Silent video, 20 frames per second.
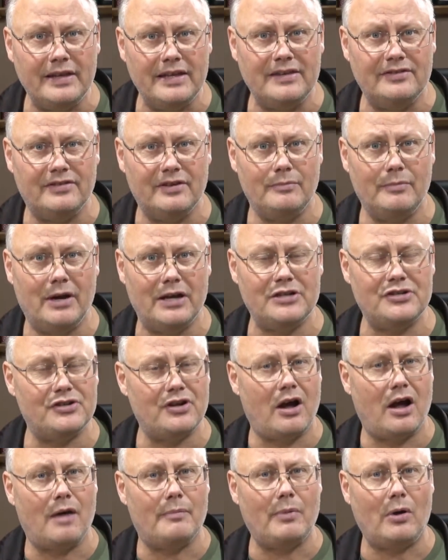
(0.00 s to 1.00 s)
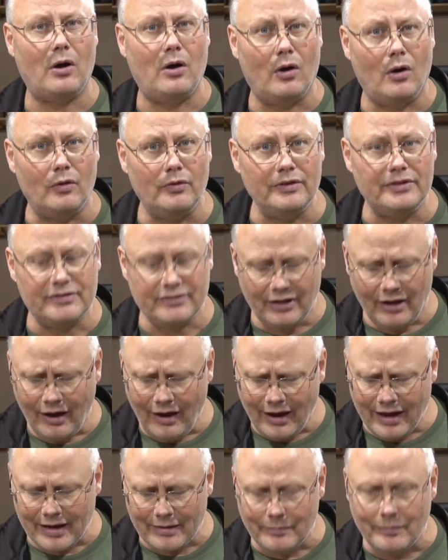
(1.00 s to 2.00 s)
these in my shop all the
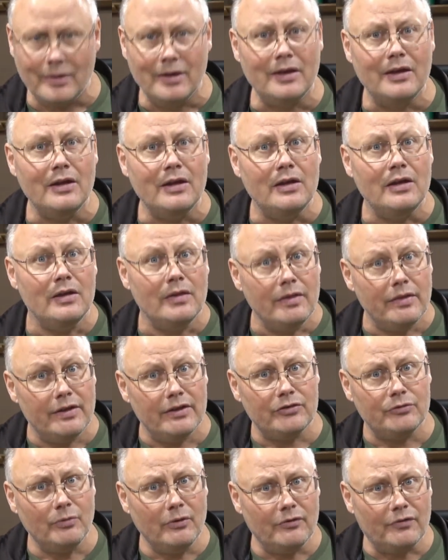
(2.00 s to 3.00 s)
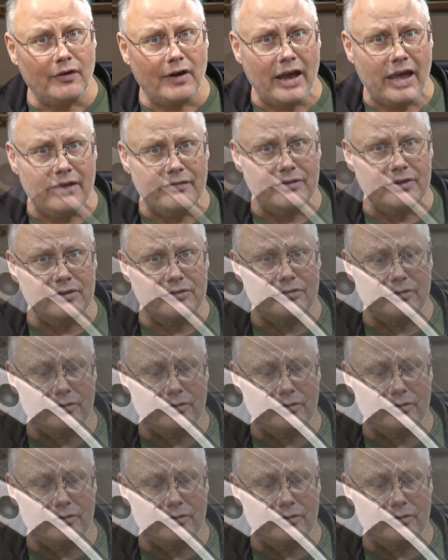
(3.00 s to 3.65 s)
time. This one for heavier